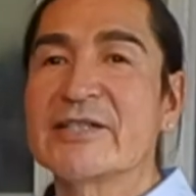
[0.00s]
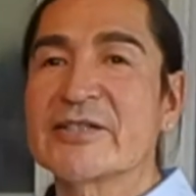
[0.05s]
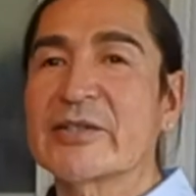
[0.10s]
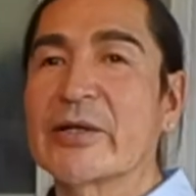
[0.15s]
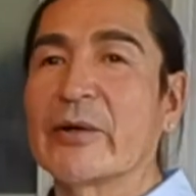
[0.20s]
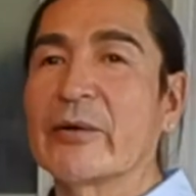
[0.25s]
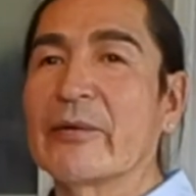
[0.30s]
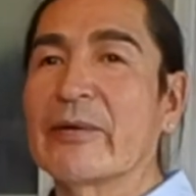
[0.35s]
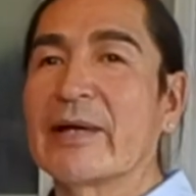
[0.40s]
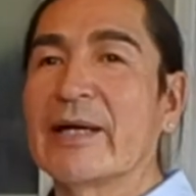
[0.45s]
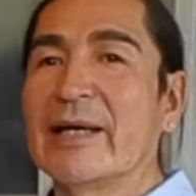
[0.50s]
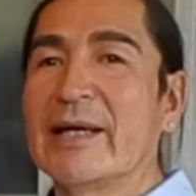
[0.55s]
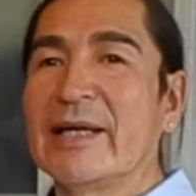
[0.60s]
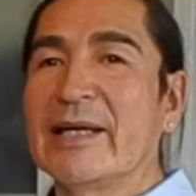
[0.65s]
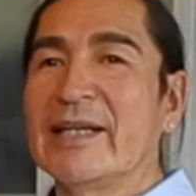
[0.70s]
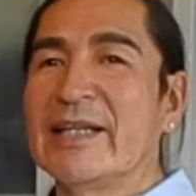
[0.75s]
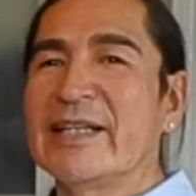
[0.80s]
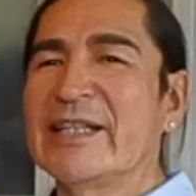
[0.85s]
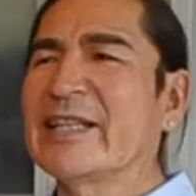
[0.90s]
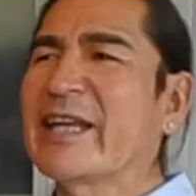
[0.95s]
So
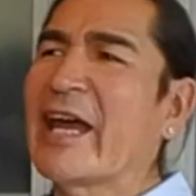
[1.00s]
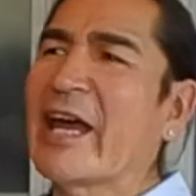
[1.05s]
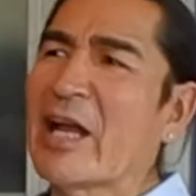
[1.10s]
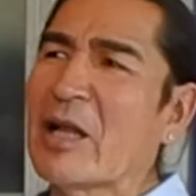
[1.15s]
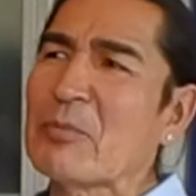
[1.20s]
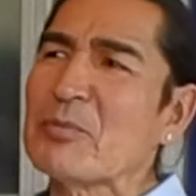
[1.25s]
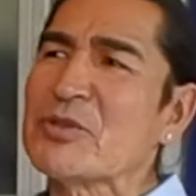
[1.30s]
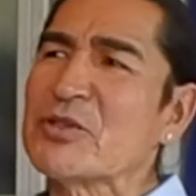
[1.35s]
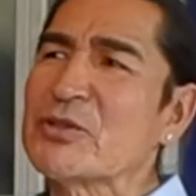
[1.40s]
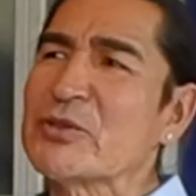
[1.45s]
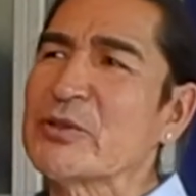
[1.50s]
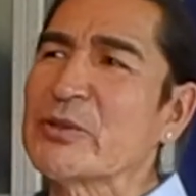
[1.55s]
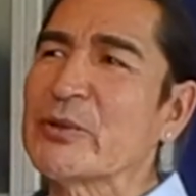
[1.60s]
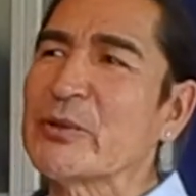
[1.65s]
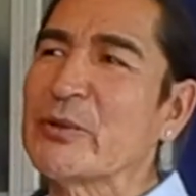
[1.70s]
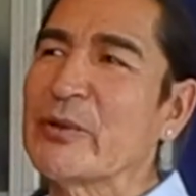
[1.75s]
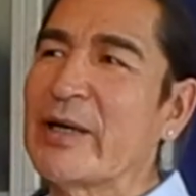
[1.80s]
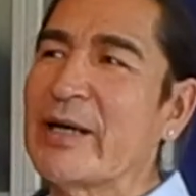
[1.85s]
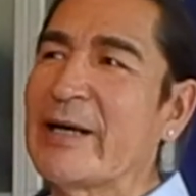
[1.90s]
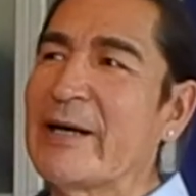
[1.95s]
it helps to